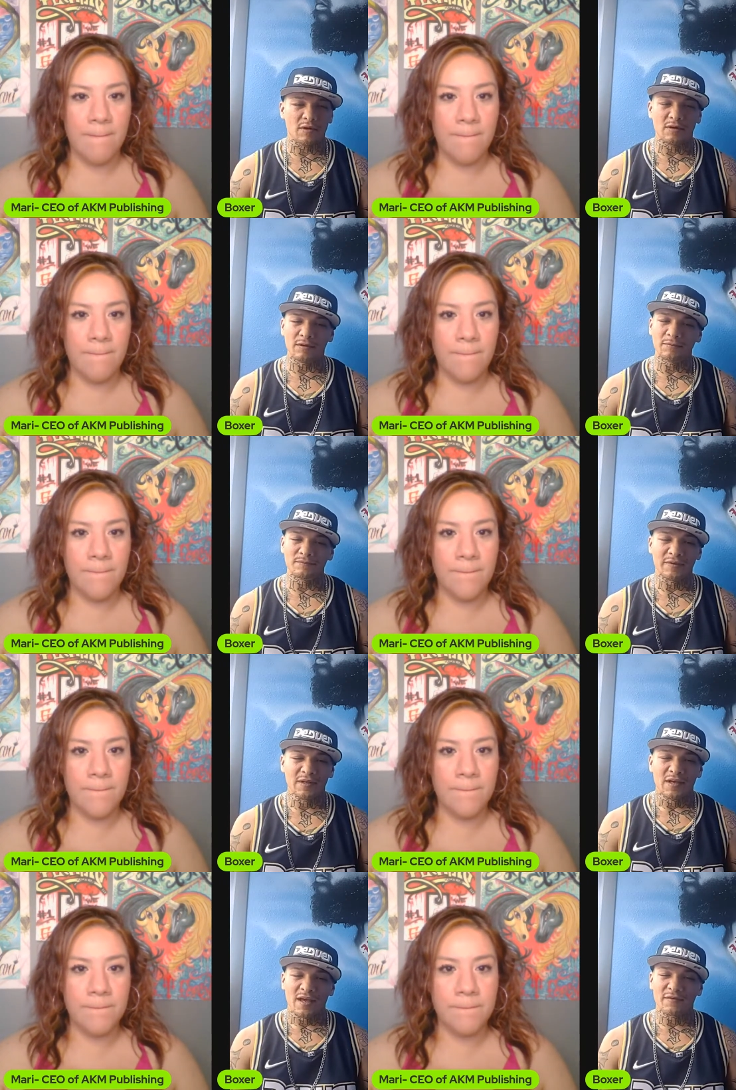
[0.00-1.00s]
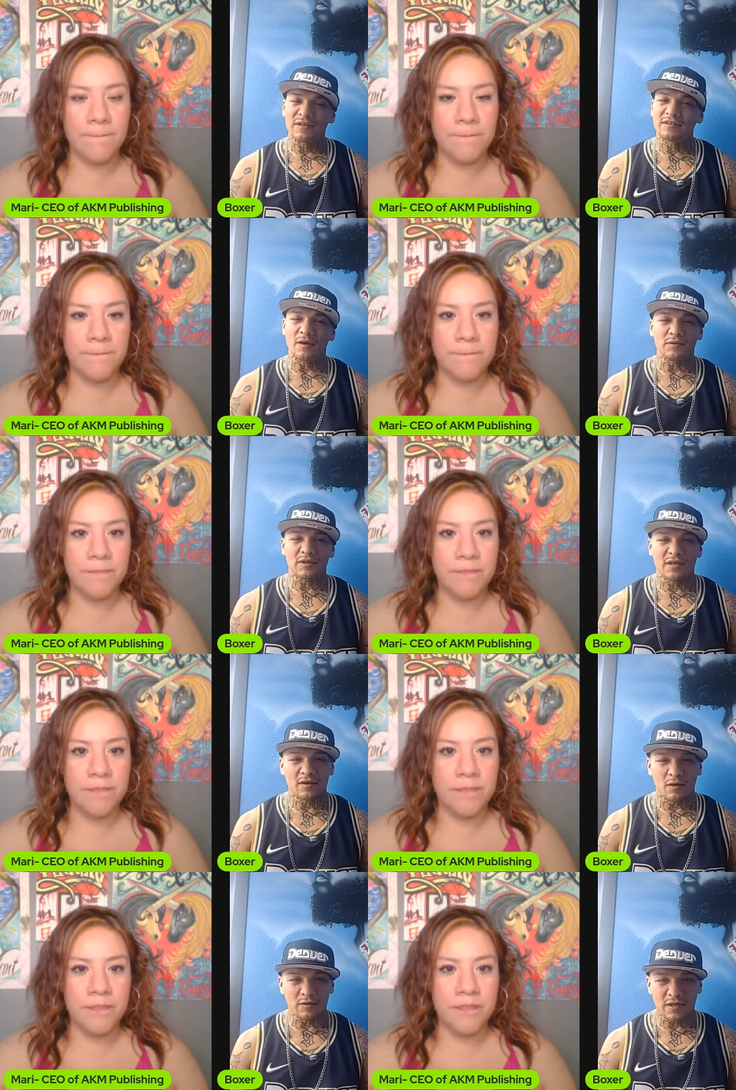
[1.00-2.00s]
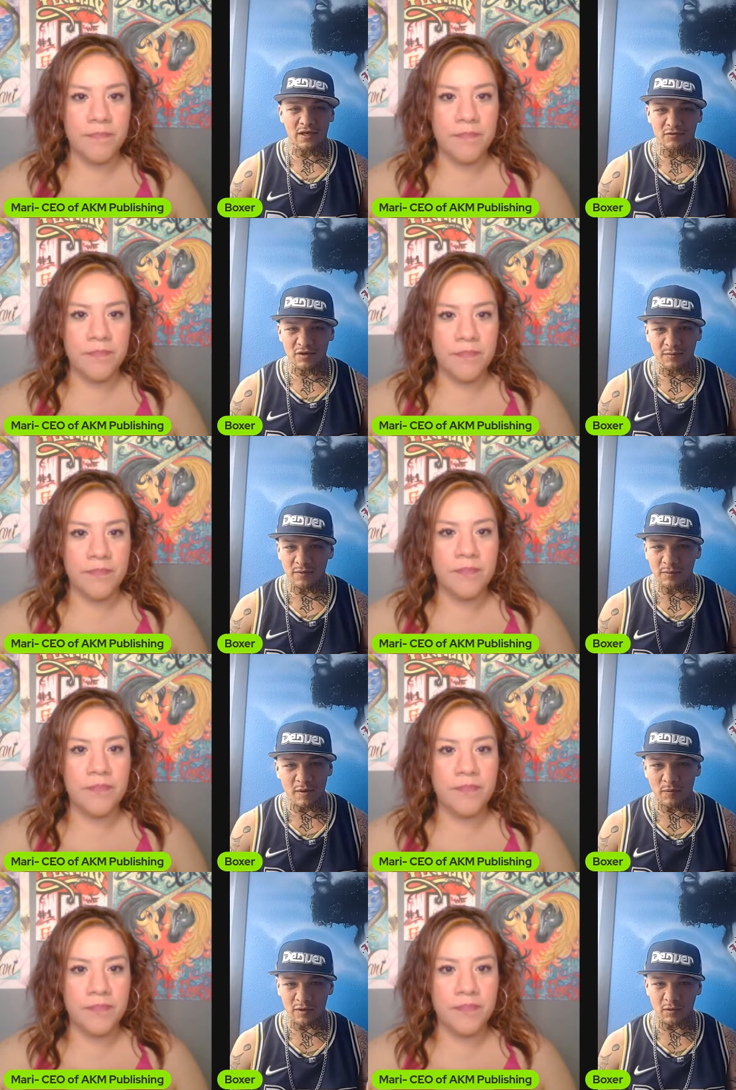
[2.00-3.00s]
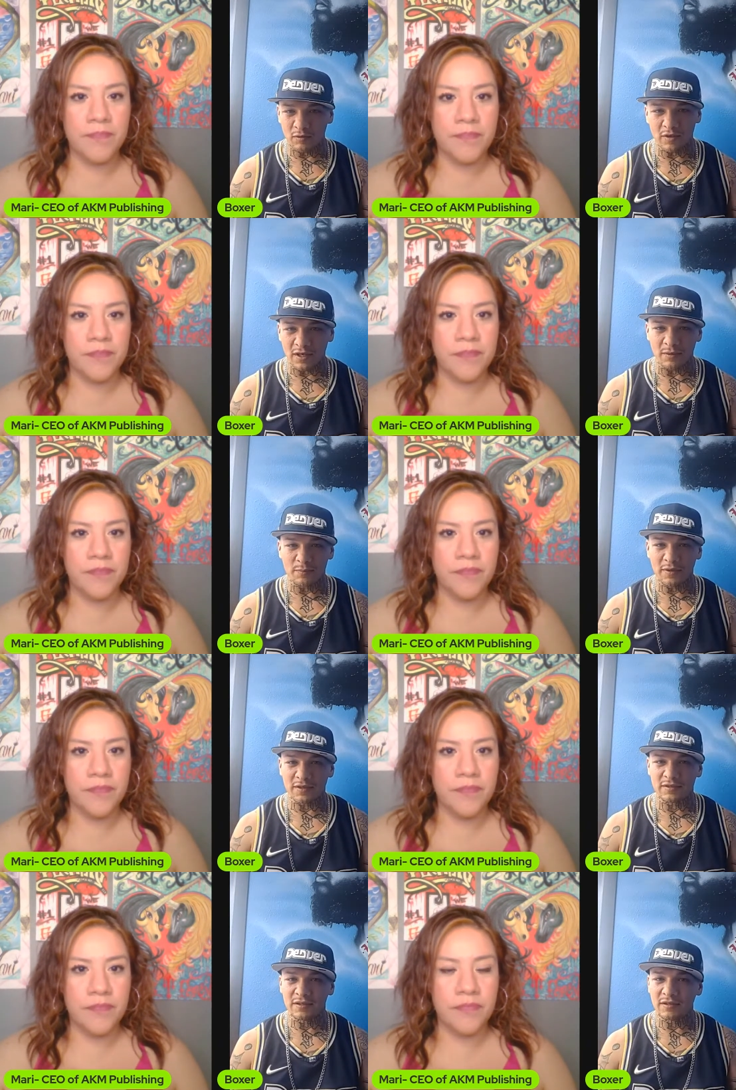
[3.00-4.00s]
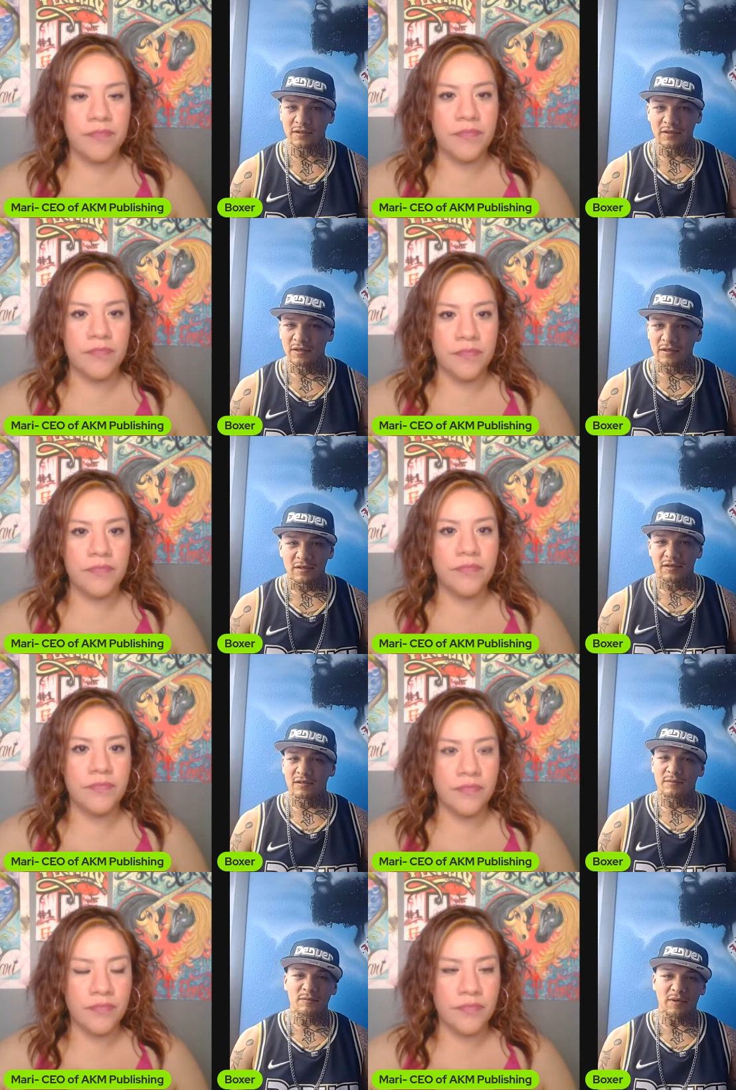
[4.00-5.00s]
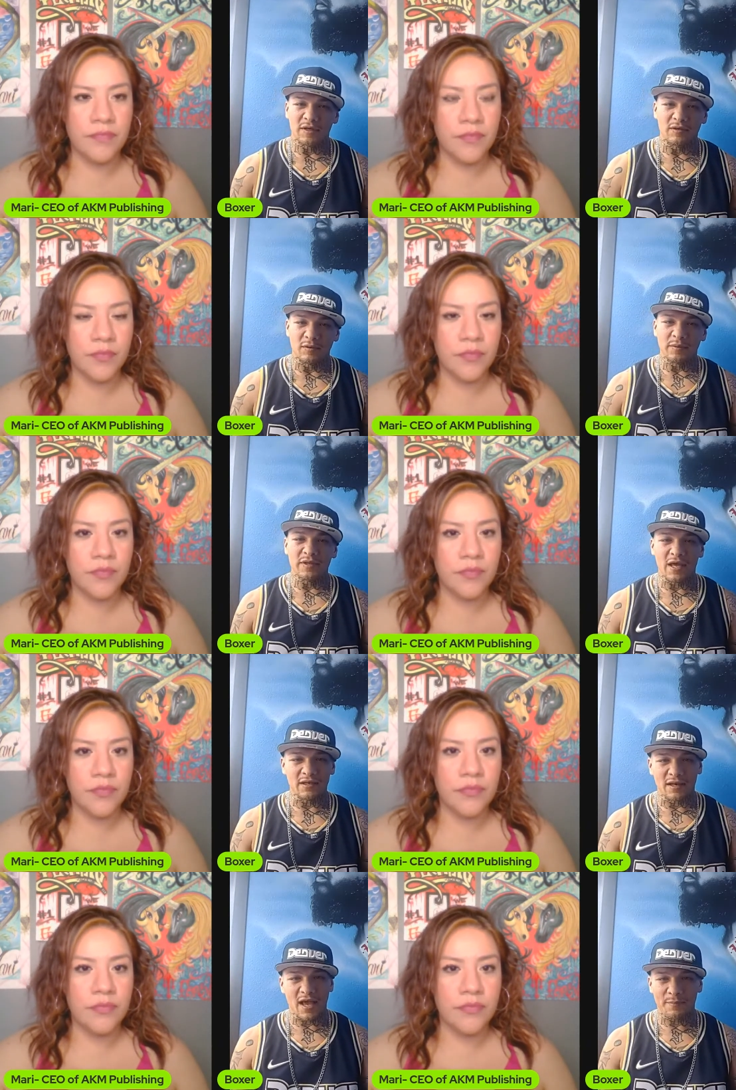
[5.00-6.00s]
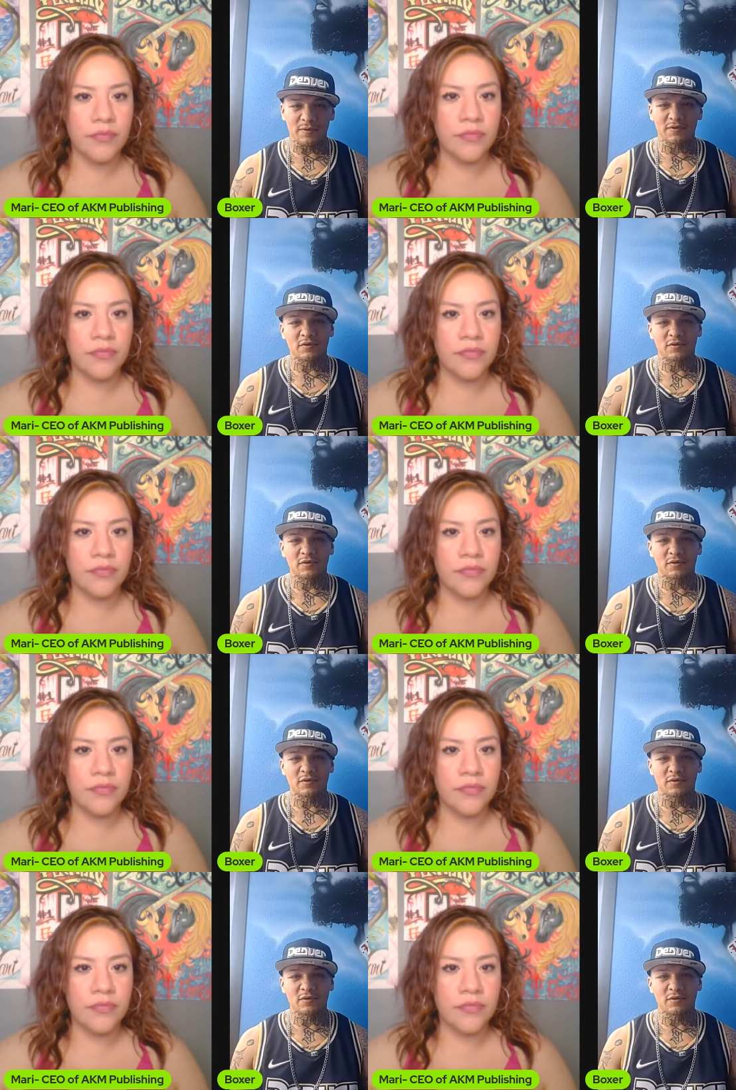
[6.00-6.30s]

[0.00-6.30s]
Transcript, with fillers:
Speaker 1: Um, I just put off my dream the Olympics, and but you know when that didn't happen.